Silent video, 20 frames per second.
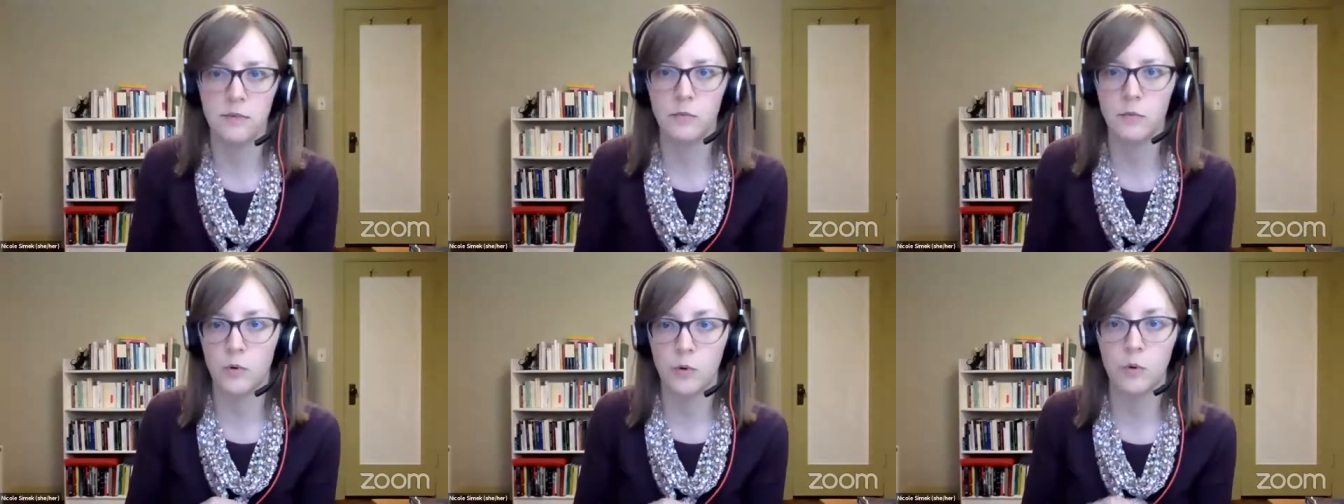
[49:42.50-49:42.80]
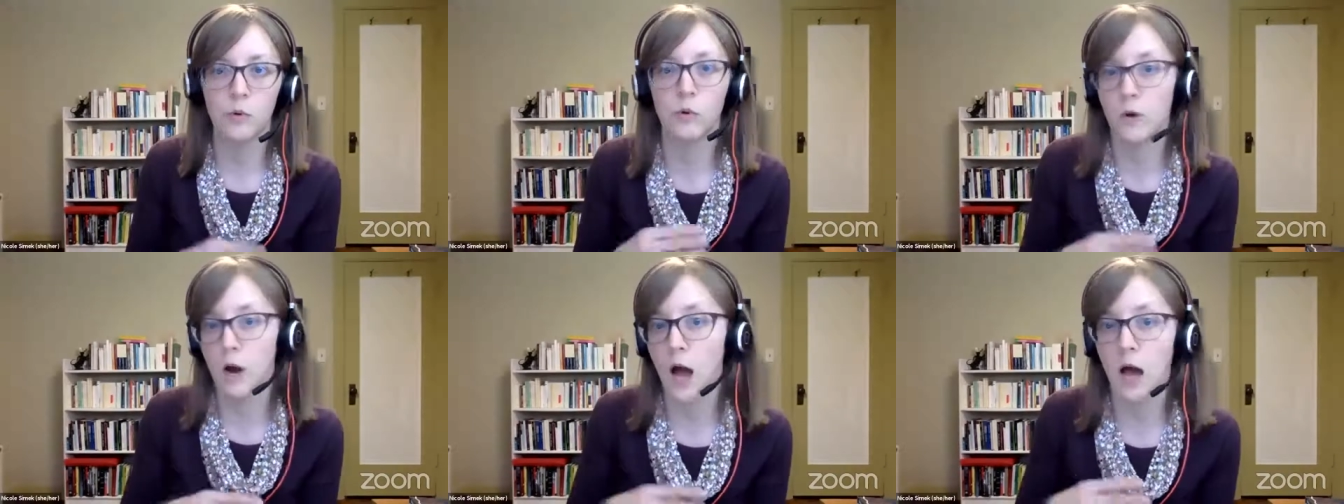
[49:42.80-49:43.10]
people
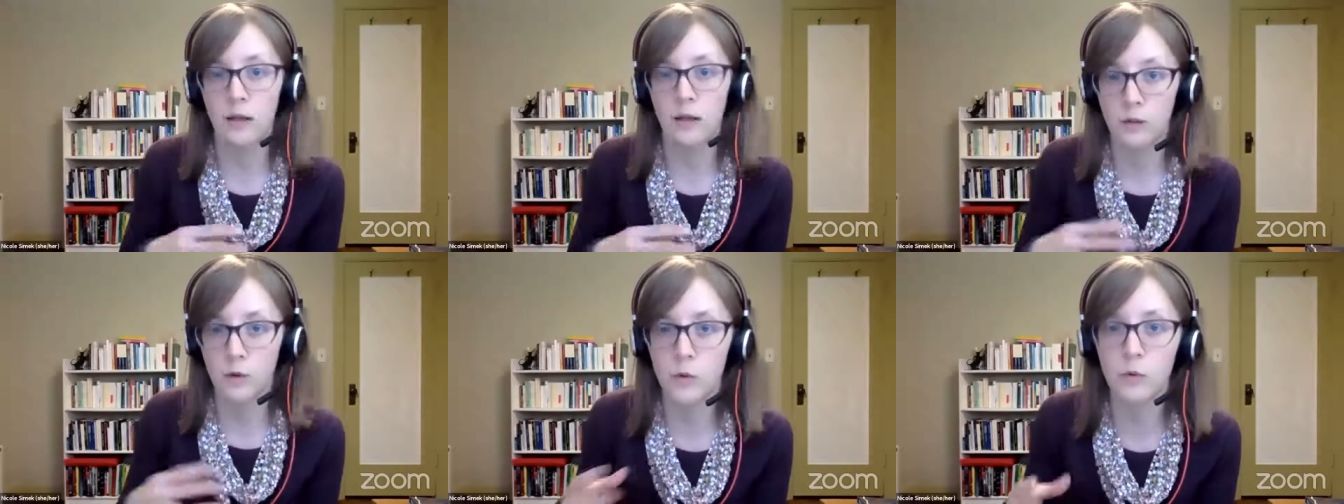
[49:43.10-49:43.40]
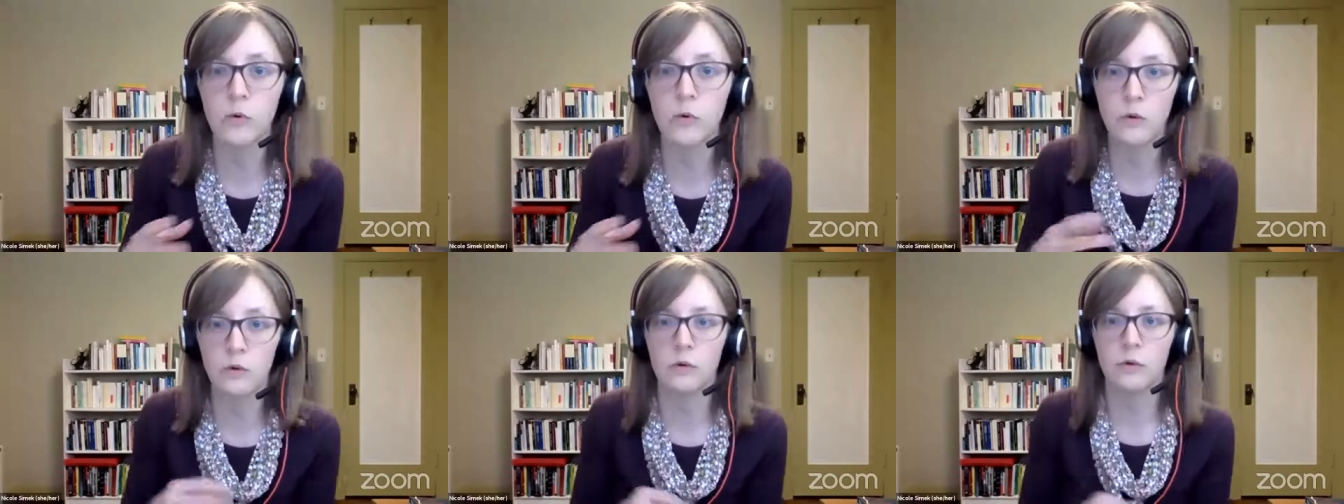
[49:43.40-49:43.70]
who are not
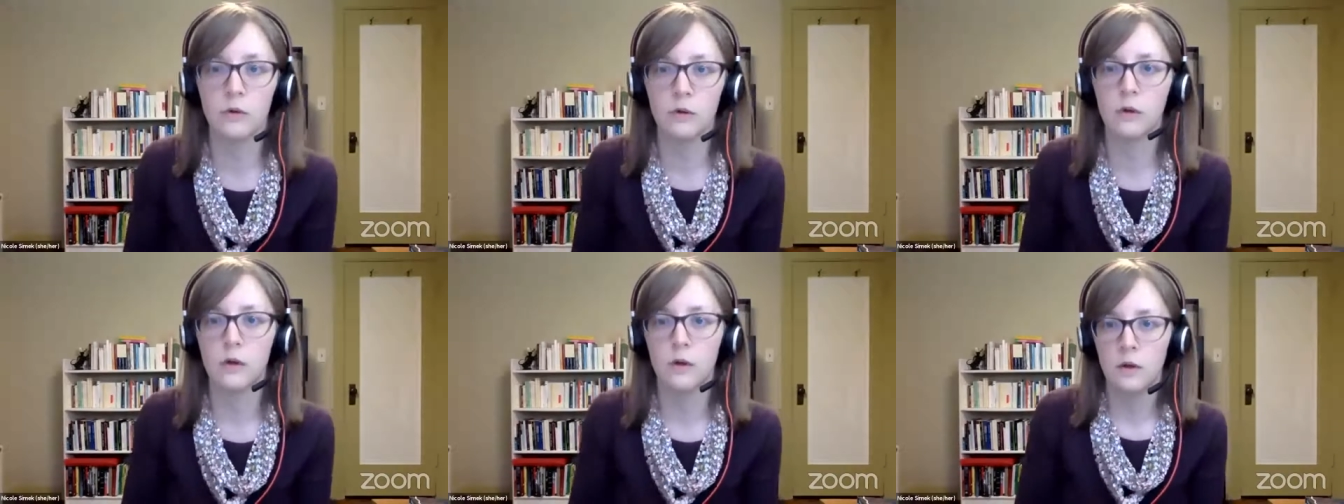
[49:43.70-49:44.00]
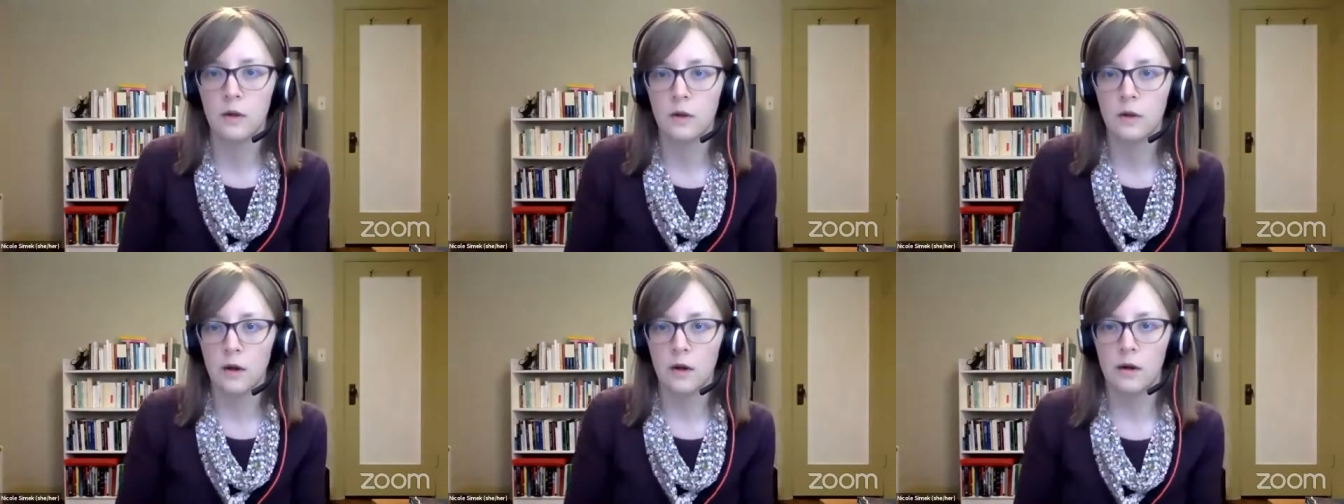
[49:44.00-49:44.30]
local?
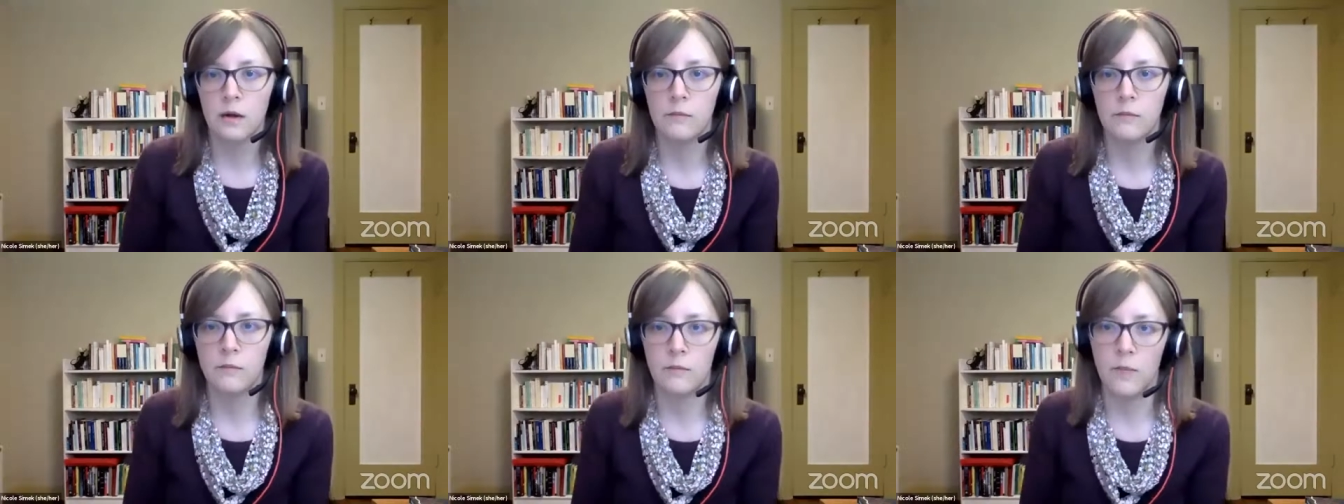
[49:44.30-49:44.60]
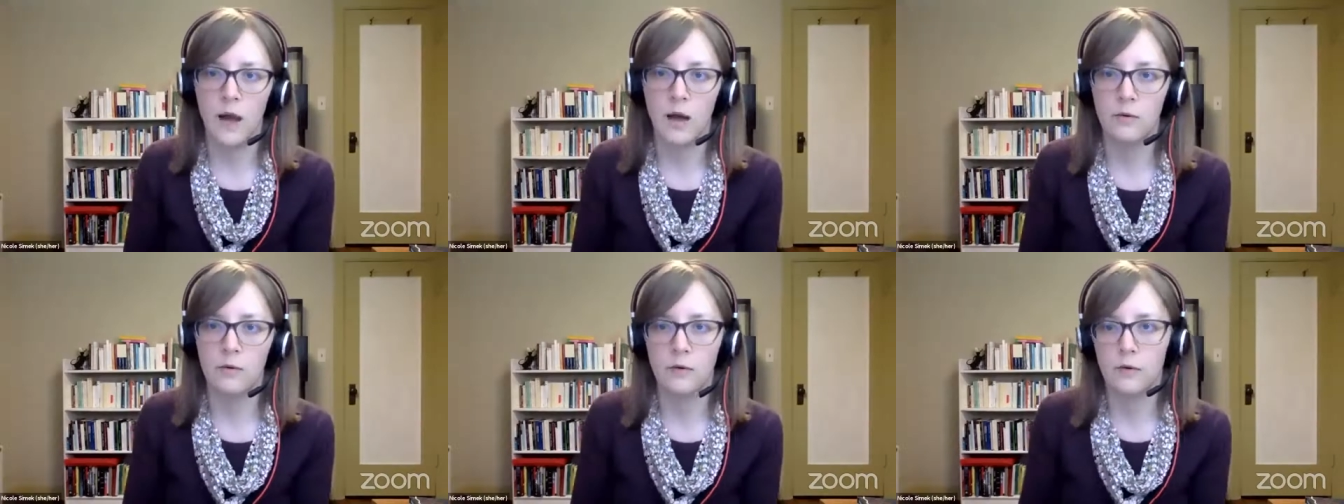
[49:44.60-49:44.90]

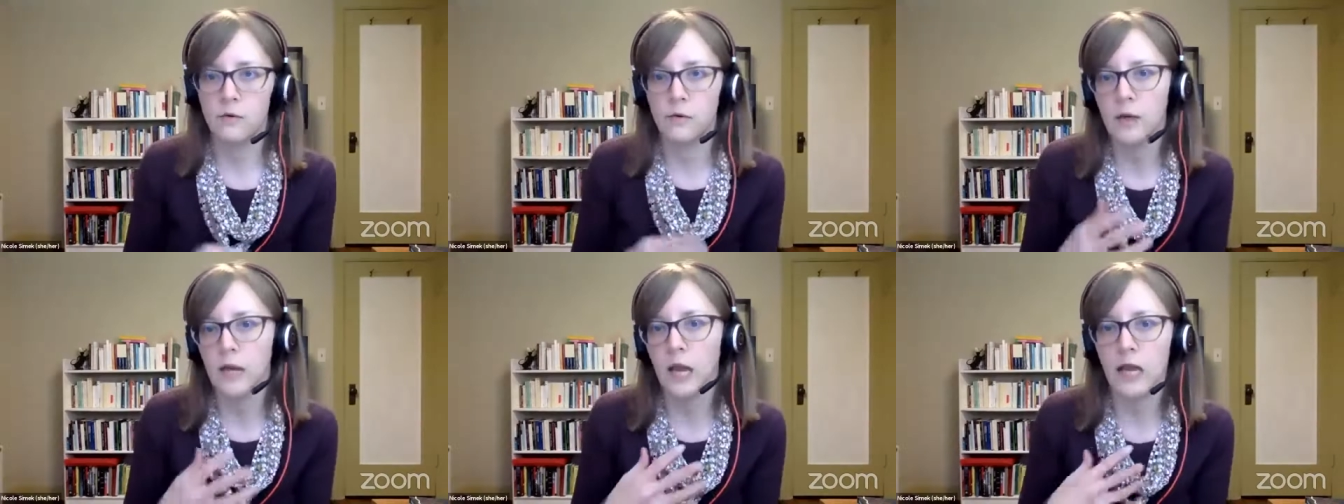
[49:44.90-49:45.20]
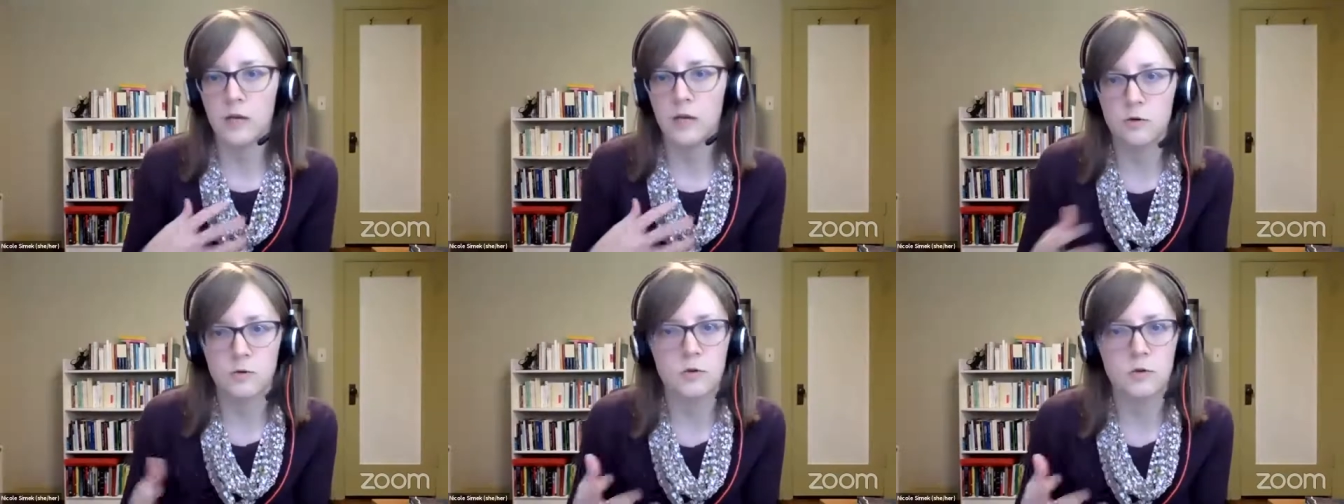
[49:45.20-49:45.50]
How do you
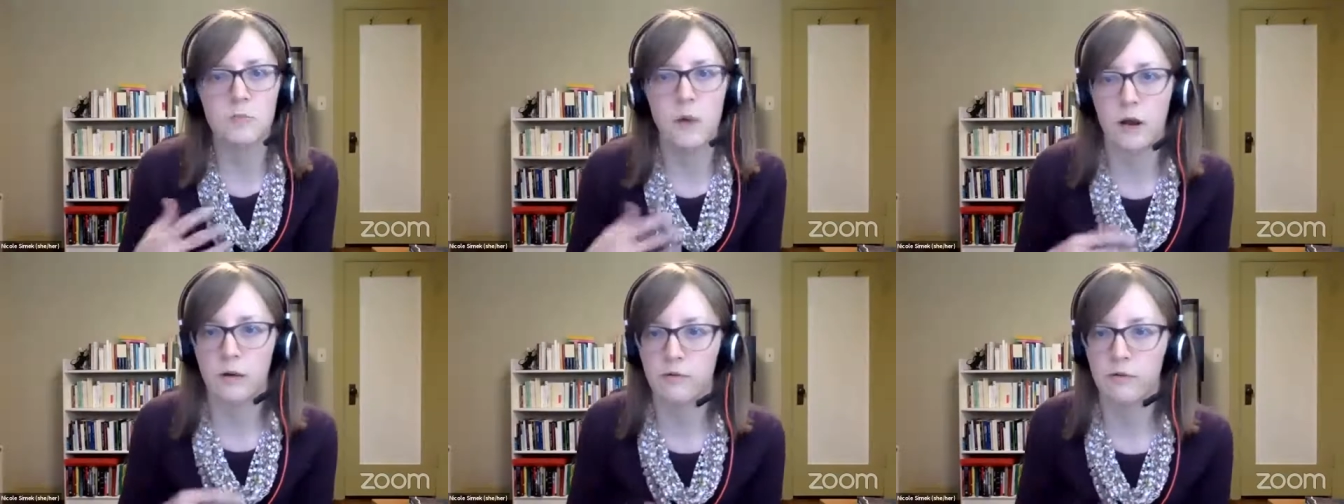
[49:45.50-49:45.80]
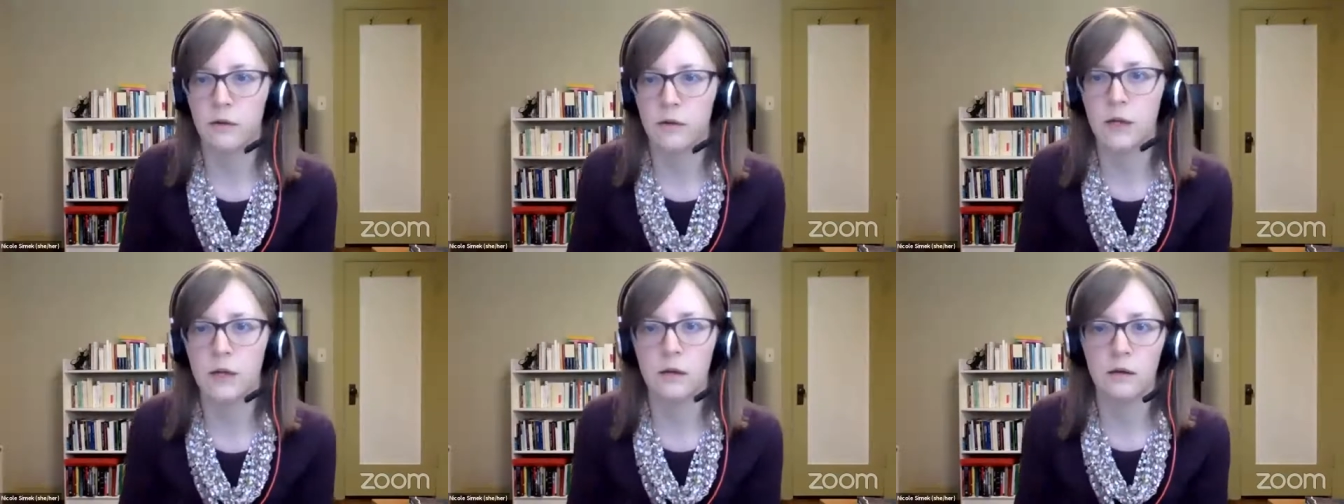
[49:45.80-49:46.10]
engage
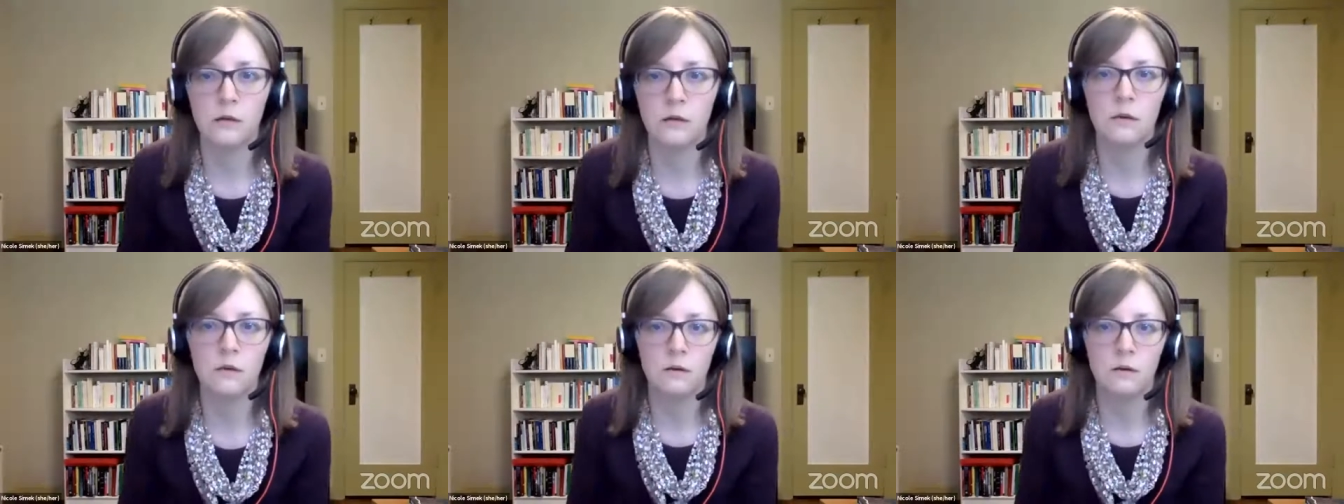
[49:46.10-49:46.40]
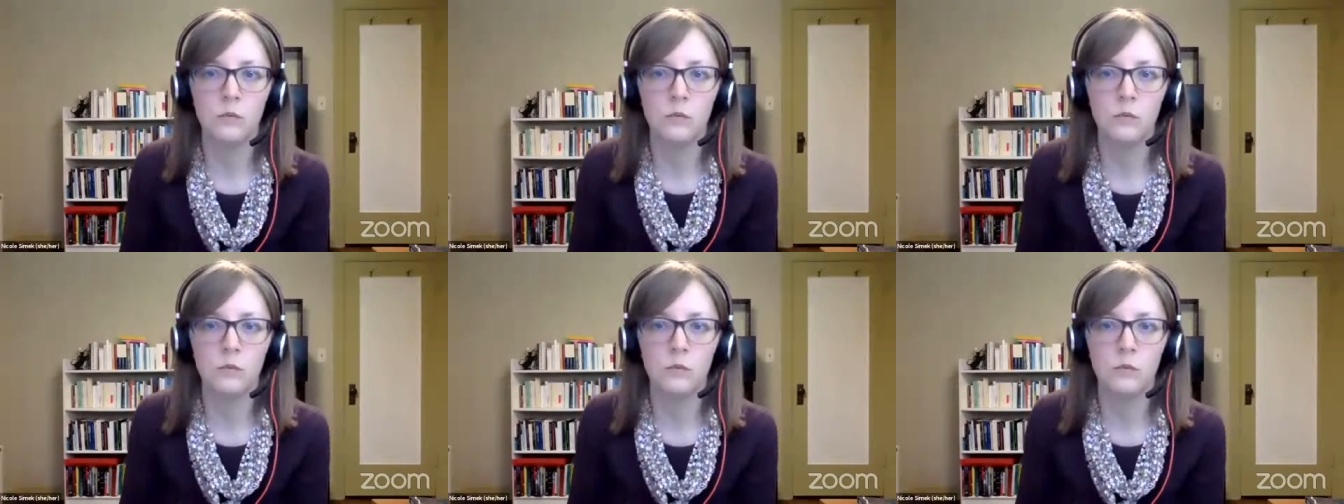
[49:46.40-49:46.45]
respectfully